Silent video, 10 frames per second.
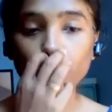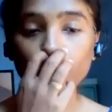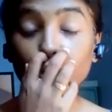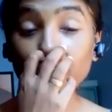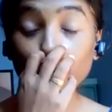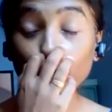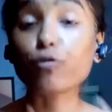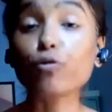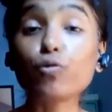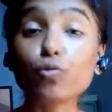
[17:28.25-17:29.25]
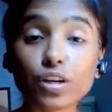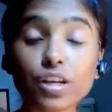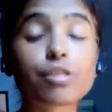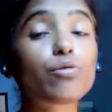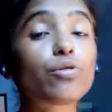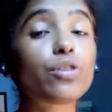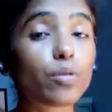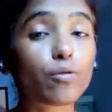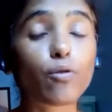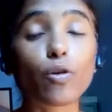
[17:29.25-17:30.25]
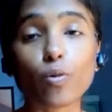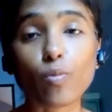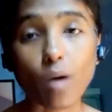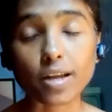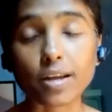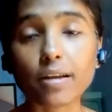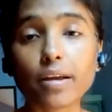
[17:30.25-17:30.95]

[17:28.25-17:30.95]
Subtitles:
What kind of food is suitable for your body?